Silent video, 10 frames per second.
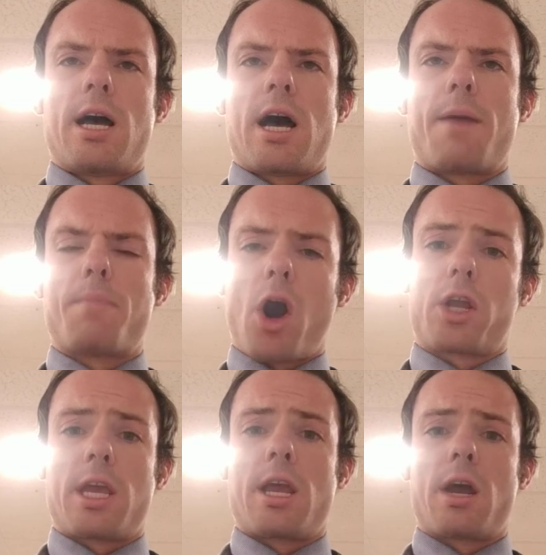
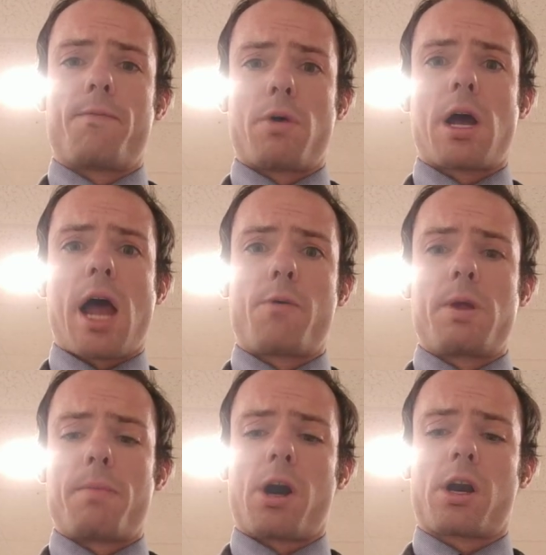marking of how
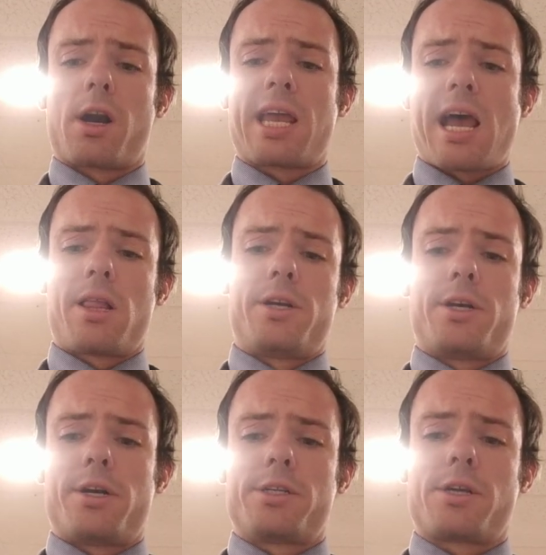we mark our
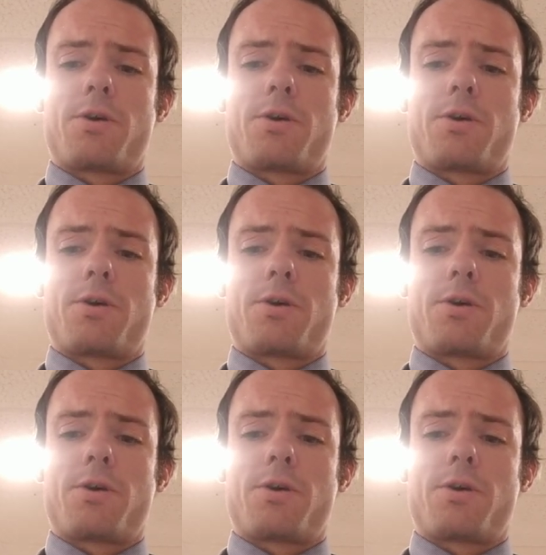calendars,